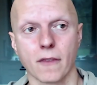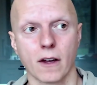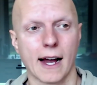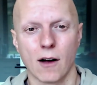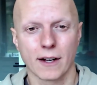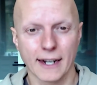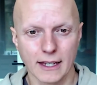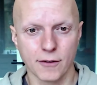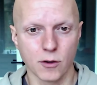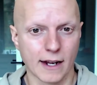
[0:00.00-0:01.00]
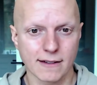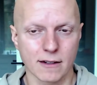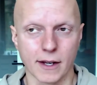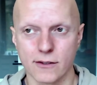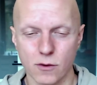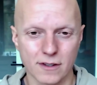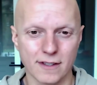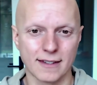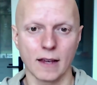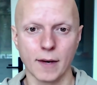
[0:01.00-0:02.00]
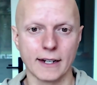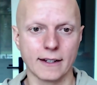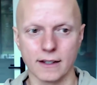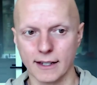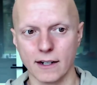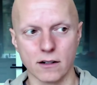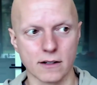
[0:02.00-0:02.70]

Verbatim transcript: How can I give you an estimate? So it's the same idea here.